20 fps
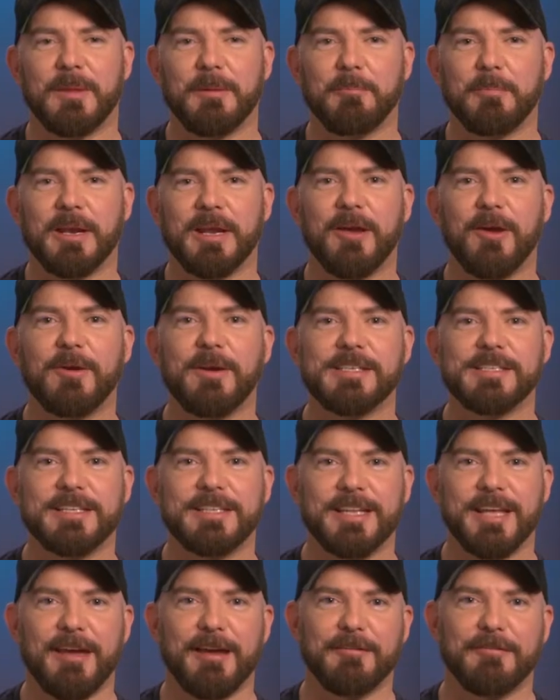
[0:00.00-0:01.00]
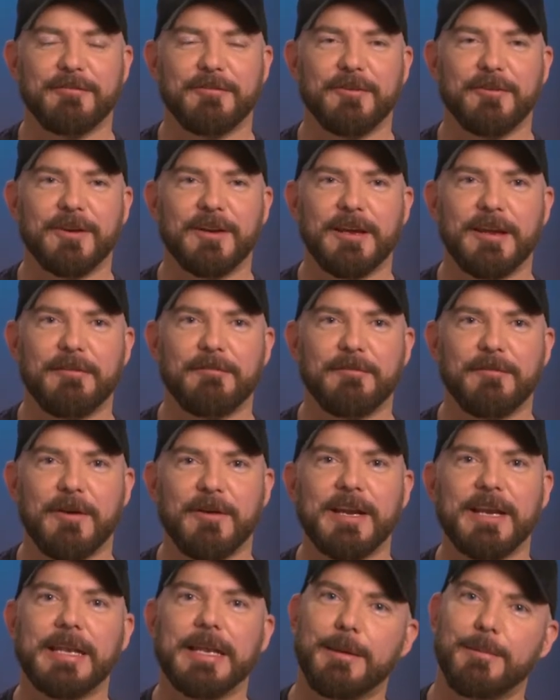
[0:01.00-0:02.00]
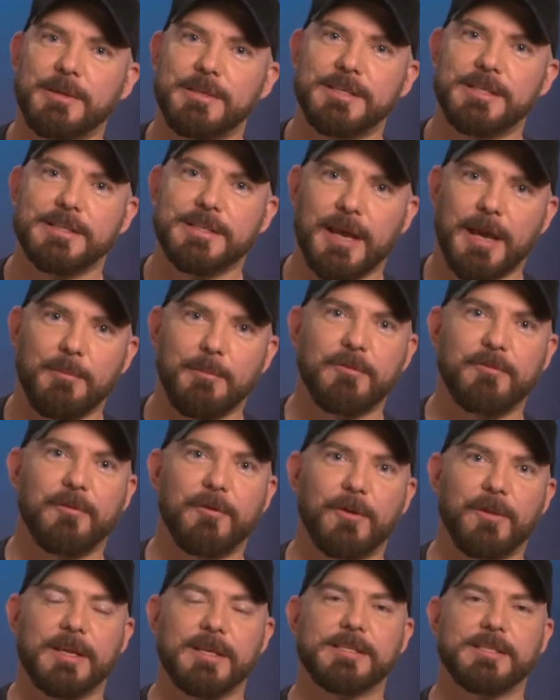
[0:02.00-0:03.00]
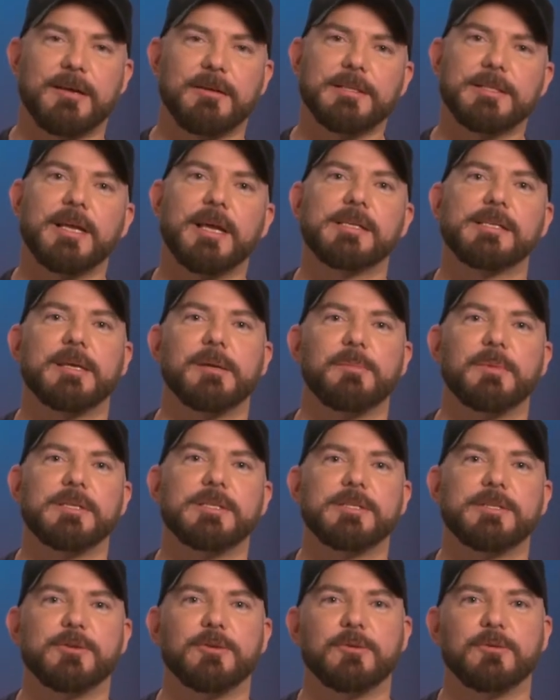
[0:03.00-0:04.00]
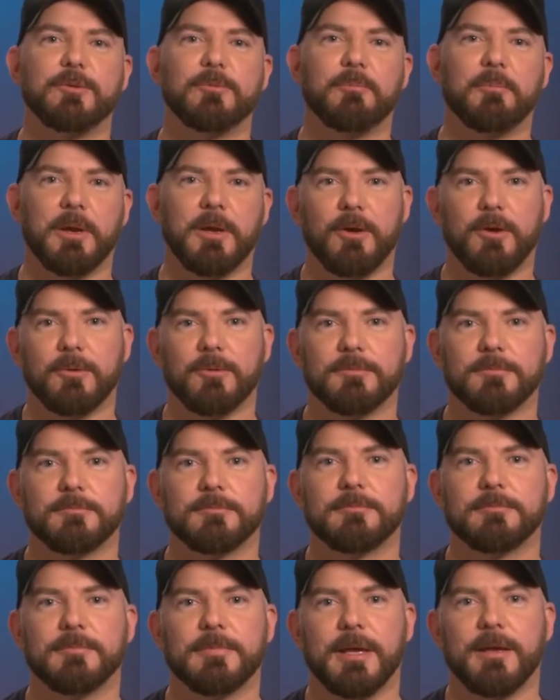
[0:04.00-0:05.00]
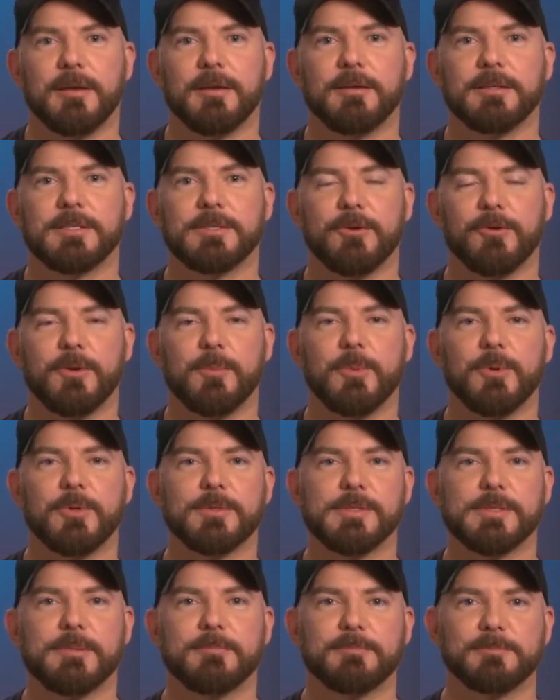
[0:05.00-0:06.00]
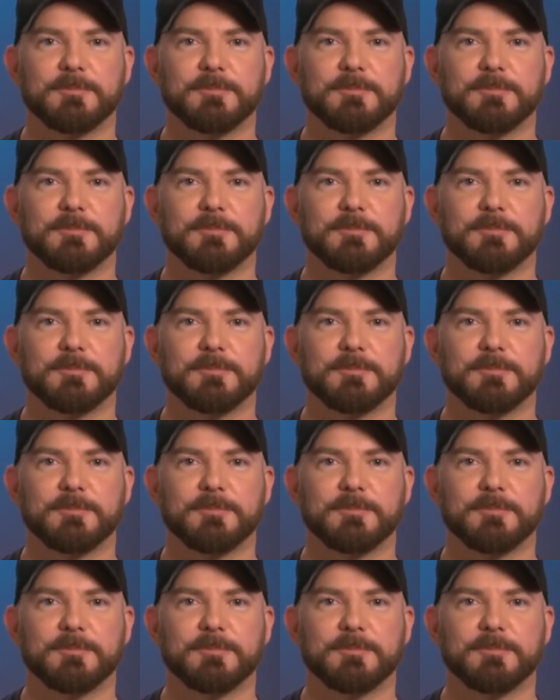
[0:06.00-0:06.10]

But I only did that for a very limited time before they started asking me to do my own storyboards.